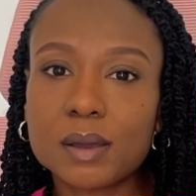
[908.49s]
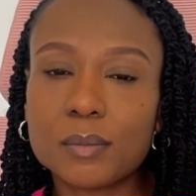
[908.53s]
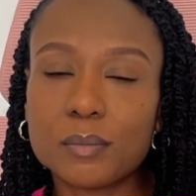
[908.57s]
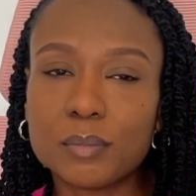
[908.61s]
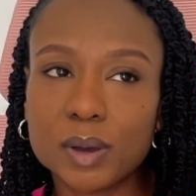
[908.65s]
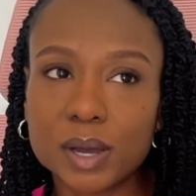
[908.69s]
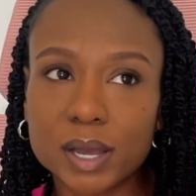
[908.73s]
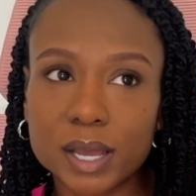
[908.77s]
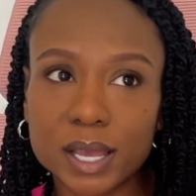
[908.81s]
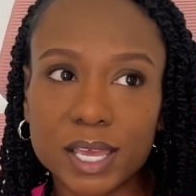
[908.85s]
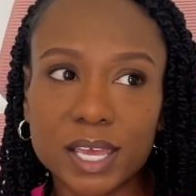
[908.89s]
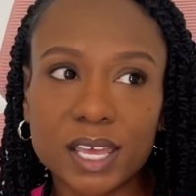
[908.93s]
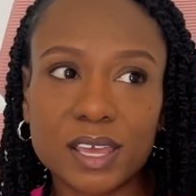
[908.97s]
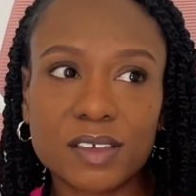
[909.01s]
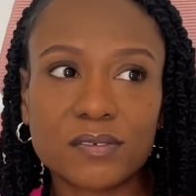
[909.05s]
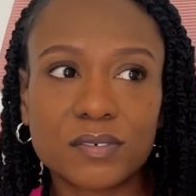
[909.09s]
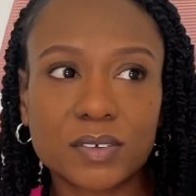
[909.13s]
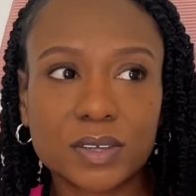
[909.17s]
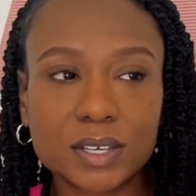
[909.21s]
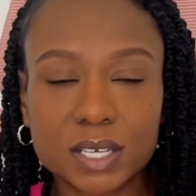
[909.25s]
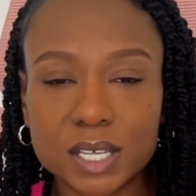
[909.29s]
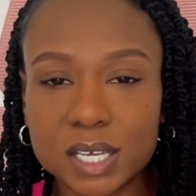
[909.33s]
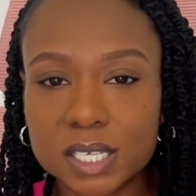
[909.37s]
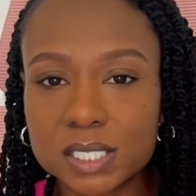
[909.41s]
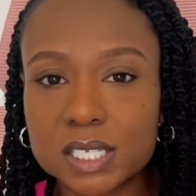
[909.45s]
but if it
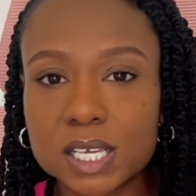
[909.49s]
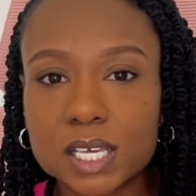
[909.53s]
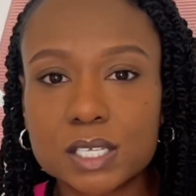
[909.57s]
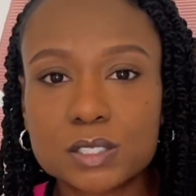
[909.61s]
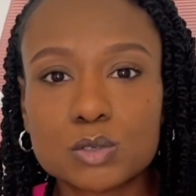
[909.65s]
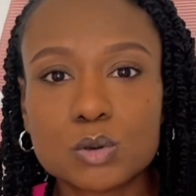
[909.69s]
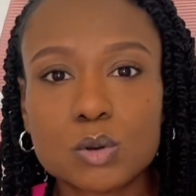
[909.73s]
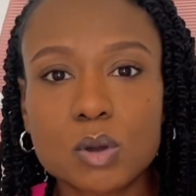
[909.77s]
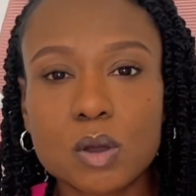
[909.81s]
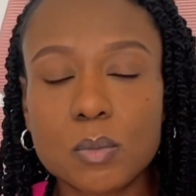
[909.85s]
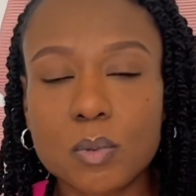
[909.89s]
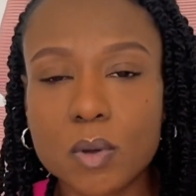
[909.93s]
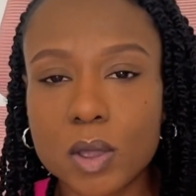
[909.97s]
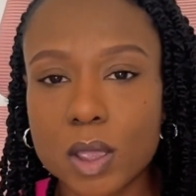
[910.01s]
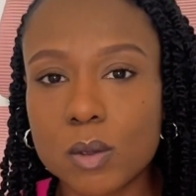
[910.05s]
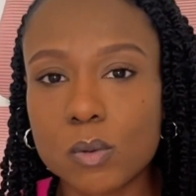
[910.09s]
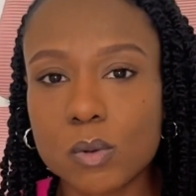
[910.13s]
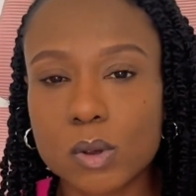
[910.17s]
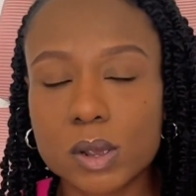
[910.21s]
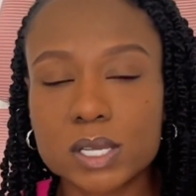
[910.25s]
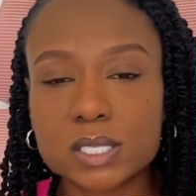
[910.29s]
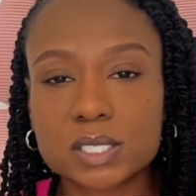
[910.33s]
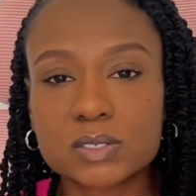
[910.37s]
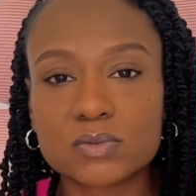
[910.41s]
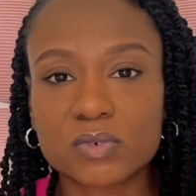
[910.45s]
does get to a point where
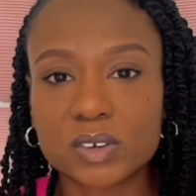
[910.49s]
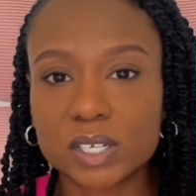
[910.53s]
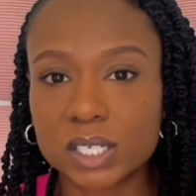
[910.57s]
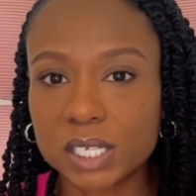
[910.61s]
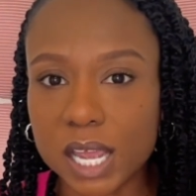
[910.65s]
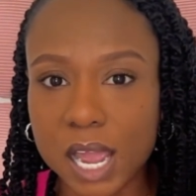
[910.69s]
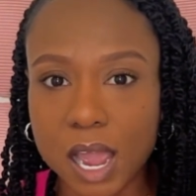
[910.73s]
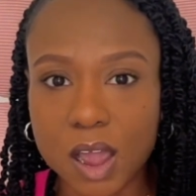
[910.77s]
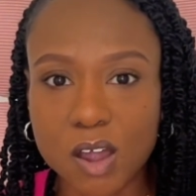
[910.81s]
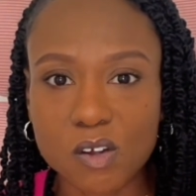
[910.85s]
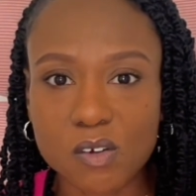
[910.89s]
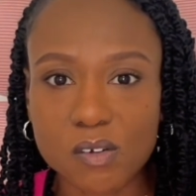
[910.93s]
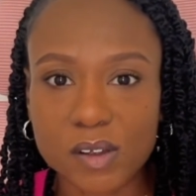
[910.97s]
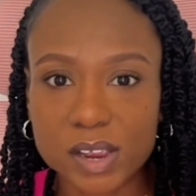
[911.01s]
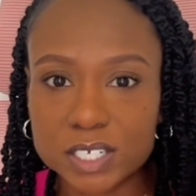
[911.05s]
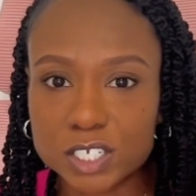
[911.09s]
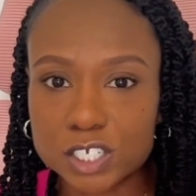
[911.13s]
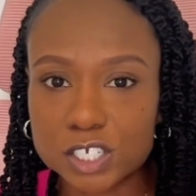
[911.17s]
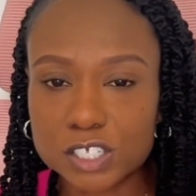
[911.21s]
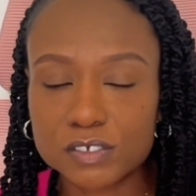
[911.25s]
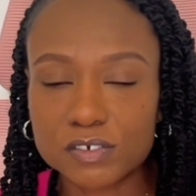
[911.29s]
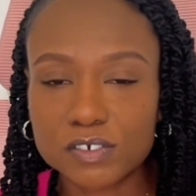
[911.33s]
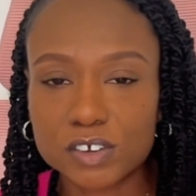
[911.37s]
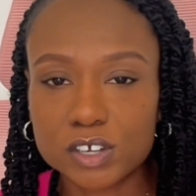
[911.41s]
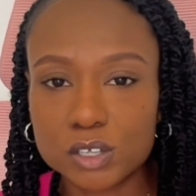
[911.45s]
it's really
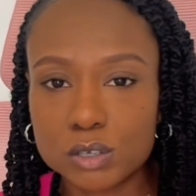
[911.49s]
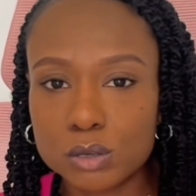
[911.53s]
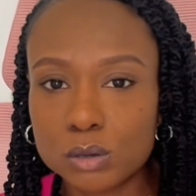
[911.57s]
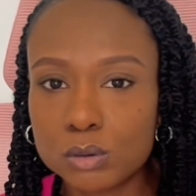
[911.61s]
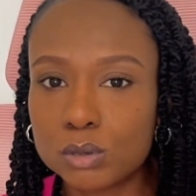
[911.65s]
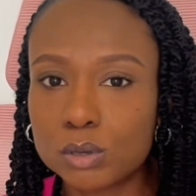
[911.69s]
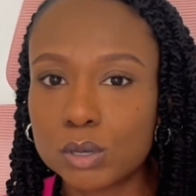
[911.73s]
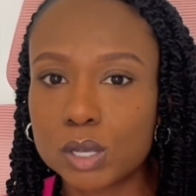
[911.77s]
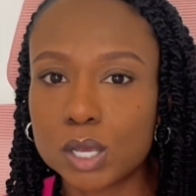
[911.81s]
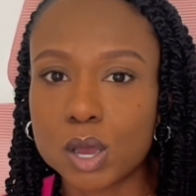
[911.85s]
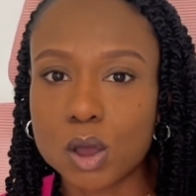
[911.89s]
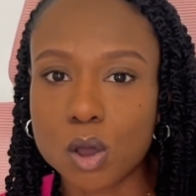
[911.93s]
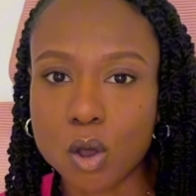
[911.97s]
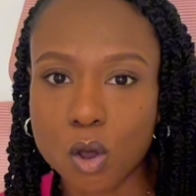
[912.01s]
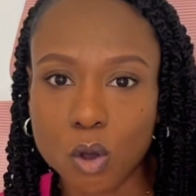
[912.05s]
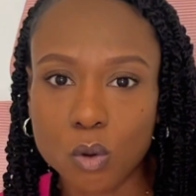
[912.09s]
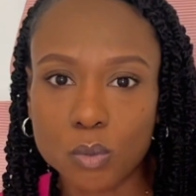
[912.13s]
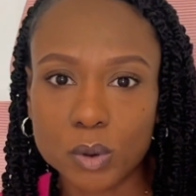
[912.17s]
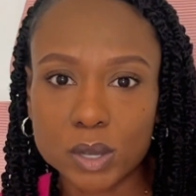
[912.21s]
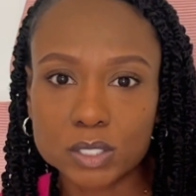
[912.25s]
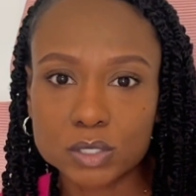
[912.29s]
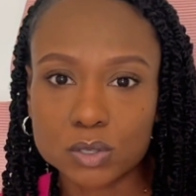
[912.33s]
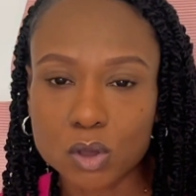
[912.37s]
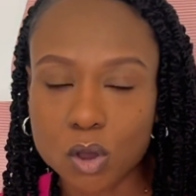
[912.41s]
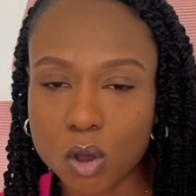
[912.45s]
outrageous for you, you can
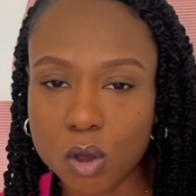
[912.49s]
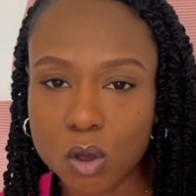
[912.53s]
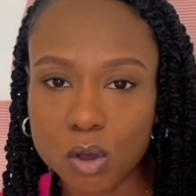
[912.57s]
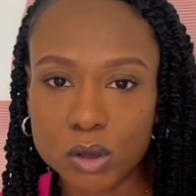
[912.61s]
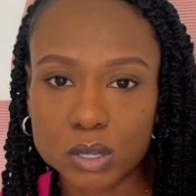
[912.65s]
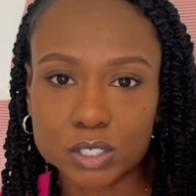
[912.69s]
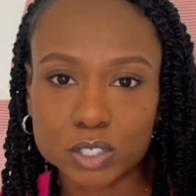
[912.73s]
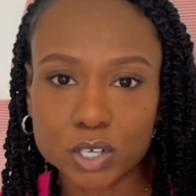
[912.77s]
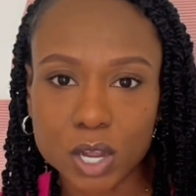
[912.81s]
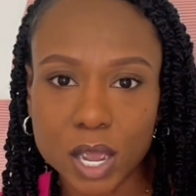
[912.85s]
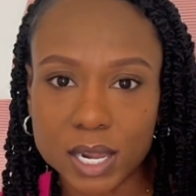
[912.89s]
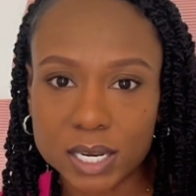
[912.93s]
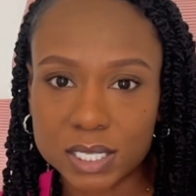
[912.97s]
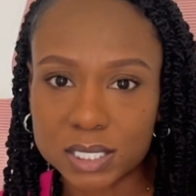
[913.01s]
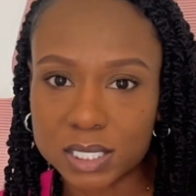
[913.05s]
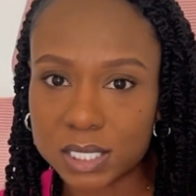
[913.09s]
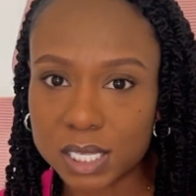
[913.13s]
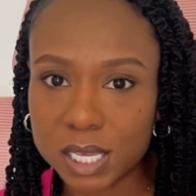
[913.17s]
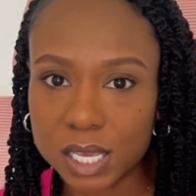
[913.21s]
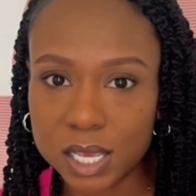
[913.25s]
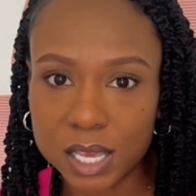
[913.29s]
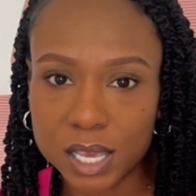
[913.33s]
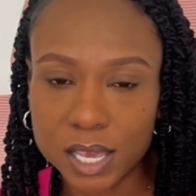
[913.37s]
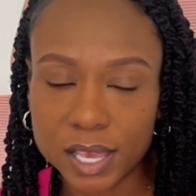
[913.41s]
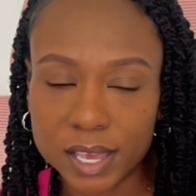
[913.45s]
always call and try to
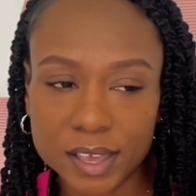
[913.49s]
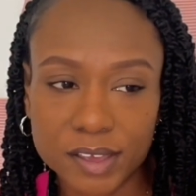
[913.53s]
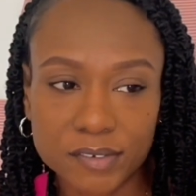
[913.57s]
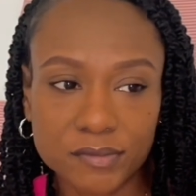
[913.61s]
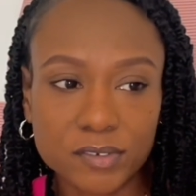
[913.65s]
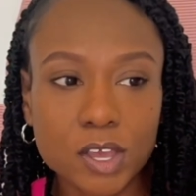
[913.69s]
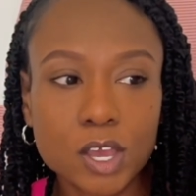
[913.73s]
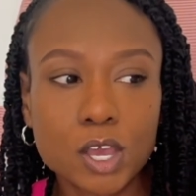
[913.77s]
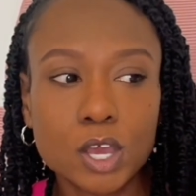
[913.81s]
see if